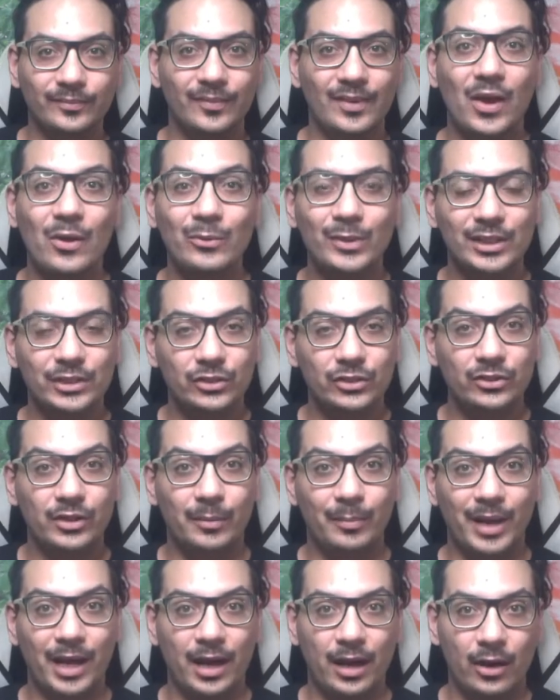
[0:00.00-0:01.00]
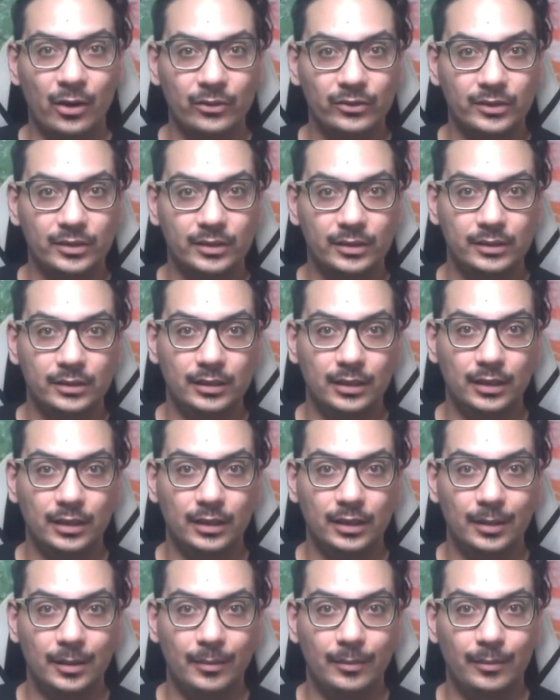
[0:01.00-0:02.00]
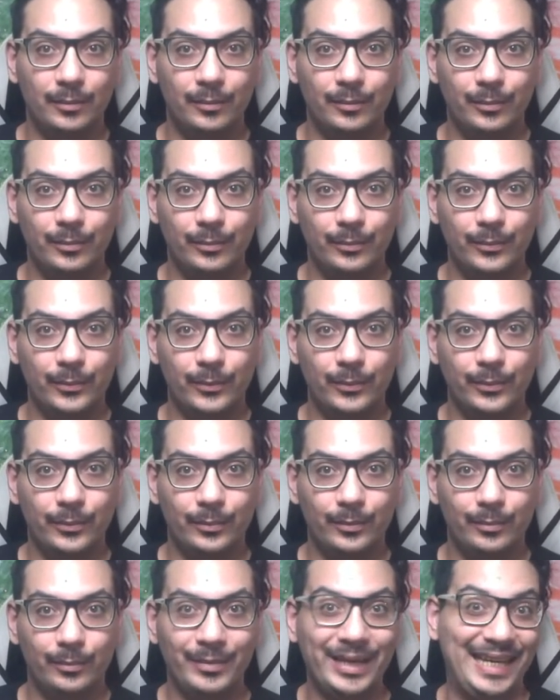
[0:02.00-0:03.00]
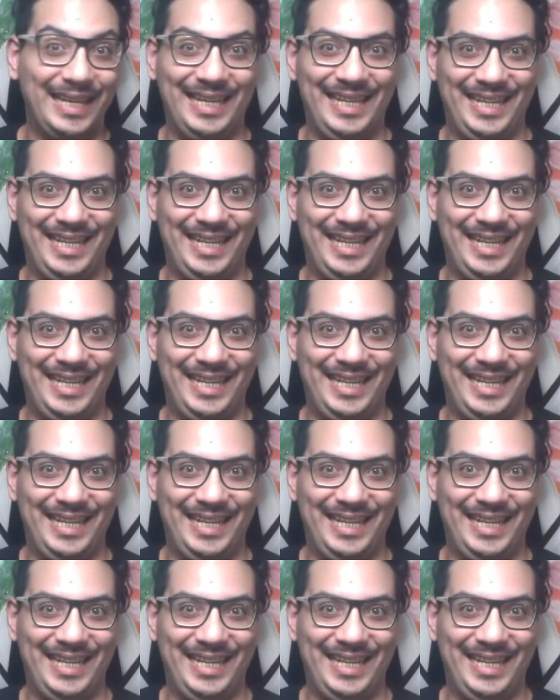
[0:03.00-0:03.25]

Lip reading: I want to talk about me.